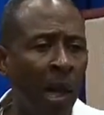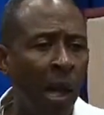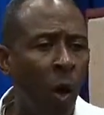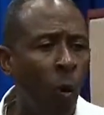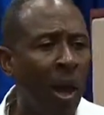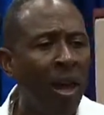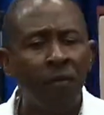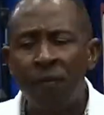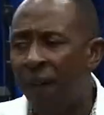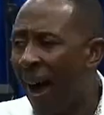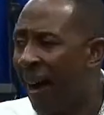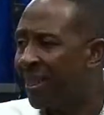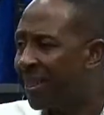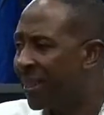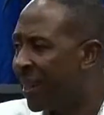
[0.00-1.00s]
We
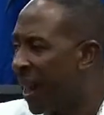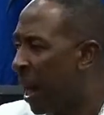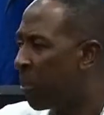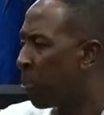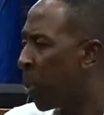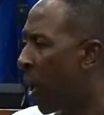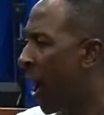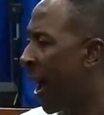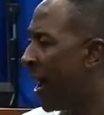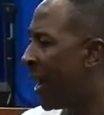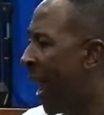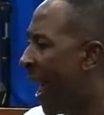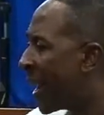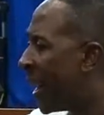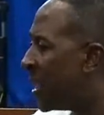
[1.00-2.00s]
fasting and praying
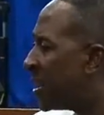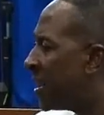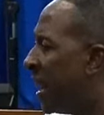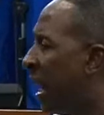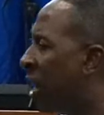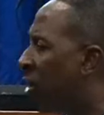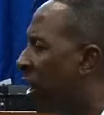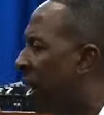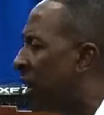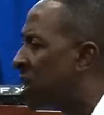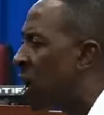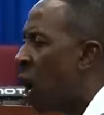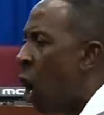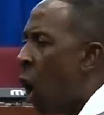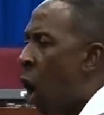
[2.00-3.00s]
like a series
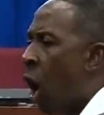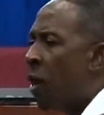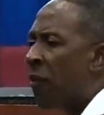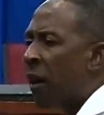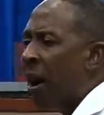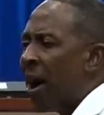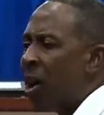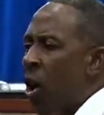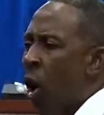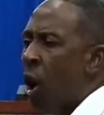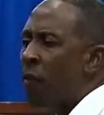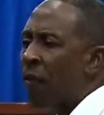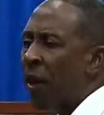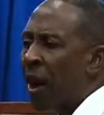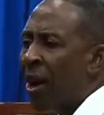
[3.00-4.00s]
over and
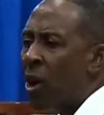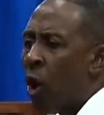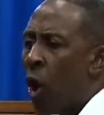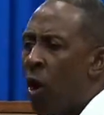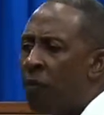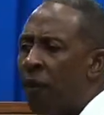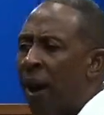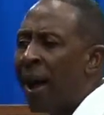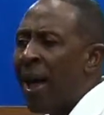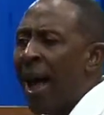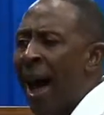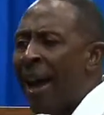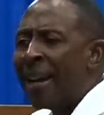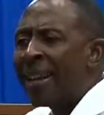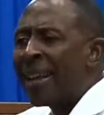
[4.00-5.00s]
over and over,
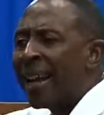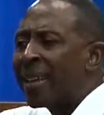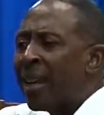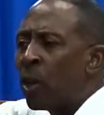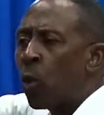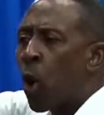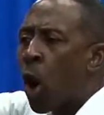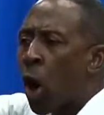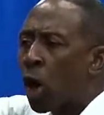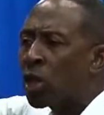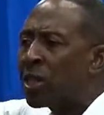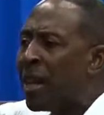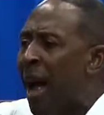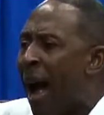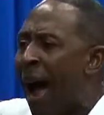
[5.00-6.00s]
and it getting
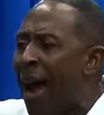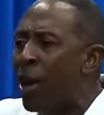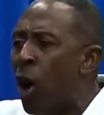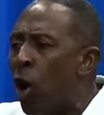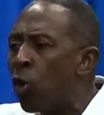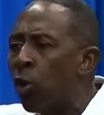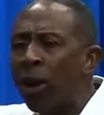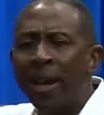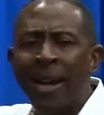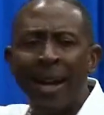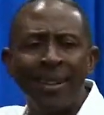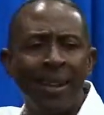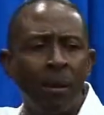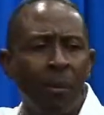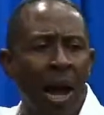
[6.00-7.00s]
worse. I don't read
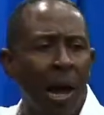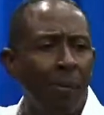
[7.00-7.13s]
that in my